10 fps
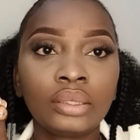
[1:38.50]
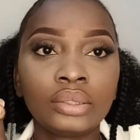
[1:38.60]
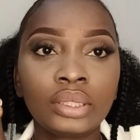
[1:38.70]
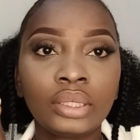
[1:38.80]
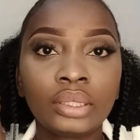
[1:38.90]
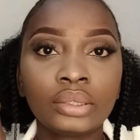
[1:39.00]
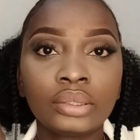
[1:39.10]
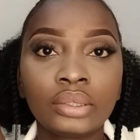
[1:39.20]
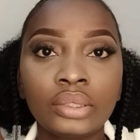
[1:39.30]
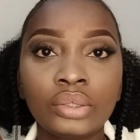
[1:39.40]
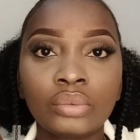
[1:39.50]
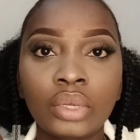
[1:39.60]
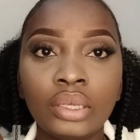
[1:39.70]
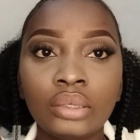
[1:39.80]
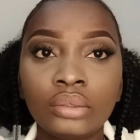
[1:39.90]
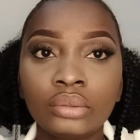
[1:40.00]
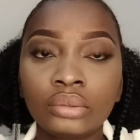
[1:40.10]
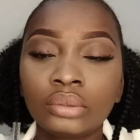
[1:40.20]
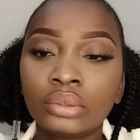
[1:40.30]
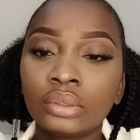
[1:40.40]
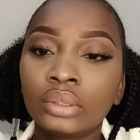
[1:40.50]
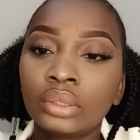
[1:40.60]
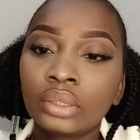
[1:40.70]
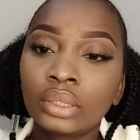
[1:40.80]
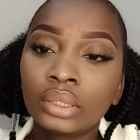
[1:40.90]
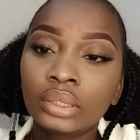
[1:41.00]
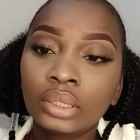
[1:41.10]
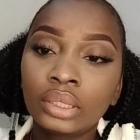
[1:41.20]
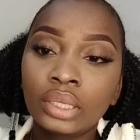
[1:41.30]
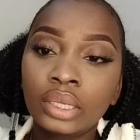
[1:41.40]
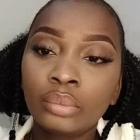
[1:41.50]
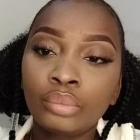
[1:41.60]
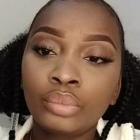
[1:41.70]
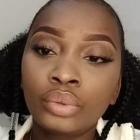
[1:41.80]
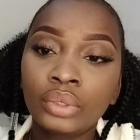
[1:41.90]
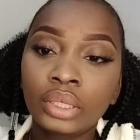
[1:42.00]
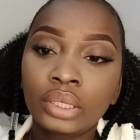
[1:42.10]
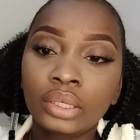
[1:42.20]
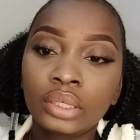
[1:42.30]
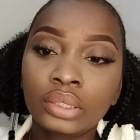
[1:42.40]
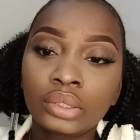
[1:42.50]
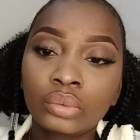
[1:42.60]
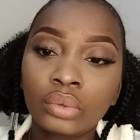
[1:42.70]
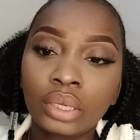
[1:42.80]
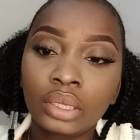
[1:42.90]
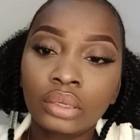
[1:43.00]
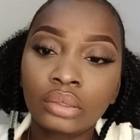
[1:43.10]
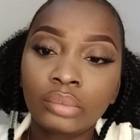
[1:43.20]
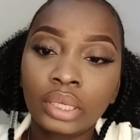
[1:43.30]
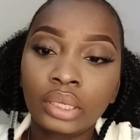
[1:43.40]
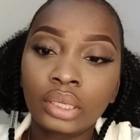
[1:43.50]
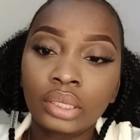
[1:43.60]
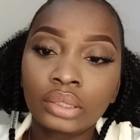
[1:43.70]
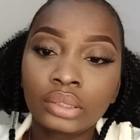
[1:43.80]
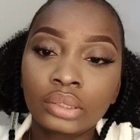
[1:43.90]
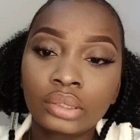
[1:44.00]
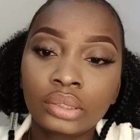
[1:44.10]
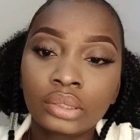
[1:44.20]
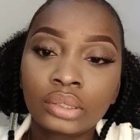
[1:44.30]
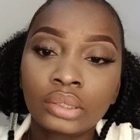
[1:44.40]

take it this way, and then I put it this way on my hands.